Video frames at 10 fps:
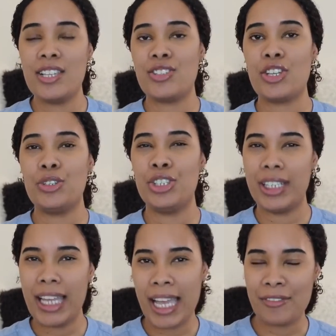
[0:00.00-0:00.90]
So you're
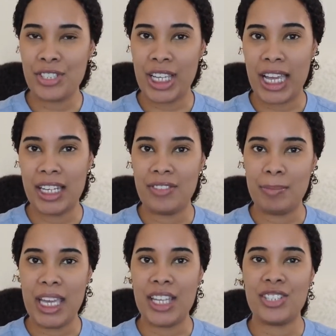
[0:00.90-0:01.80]
going to have to kind of
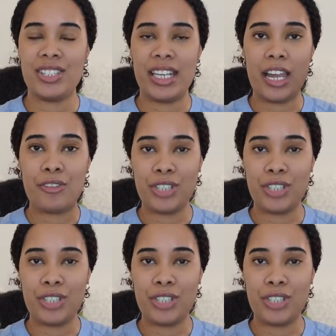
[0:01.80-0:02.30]
imagine that I